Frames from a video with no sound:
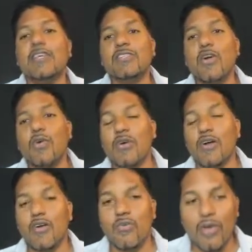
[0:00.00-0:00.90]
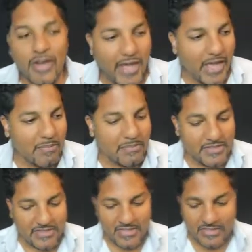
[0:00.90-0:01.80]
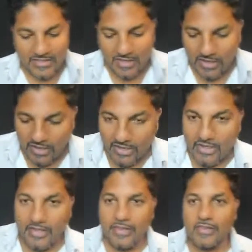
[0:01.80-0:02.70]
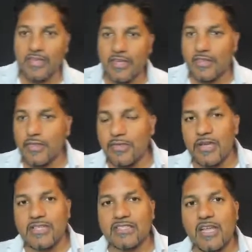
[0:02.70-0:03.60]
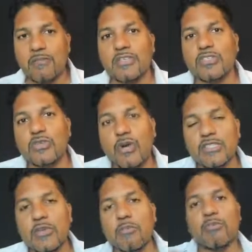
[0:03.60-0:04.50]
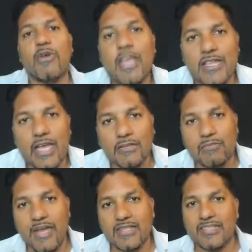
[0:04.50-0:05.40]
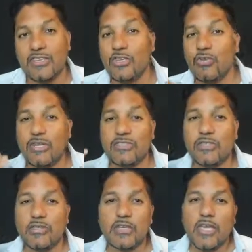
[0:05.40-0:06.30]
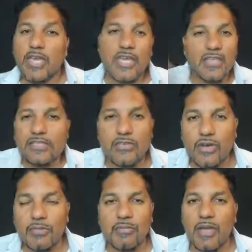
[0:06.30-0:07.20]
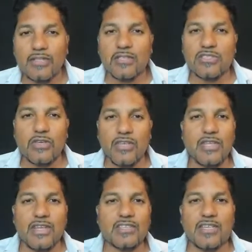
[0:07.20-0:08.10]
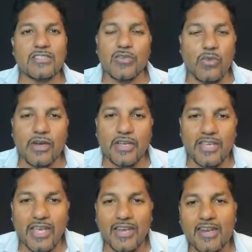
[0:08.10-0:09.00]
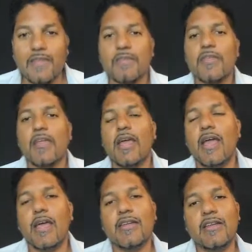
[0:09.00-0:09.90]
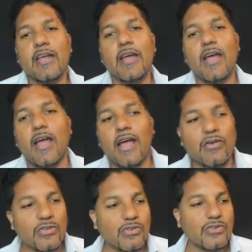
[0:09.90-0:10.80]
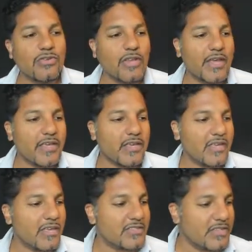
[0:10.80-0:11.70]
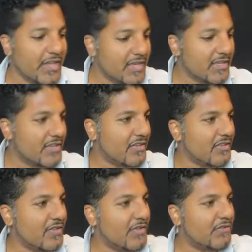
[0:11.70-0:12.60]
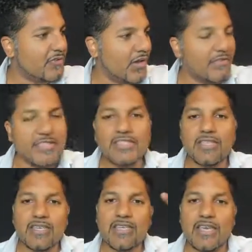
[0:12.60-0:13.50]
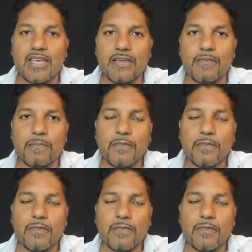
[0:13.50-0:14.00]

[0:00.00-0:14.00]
So what happens is the third step is you want to break that pattern. You want to interrupt the pattern so that it doesn't work again. And how you it's like if you have a CD.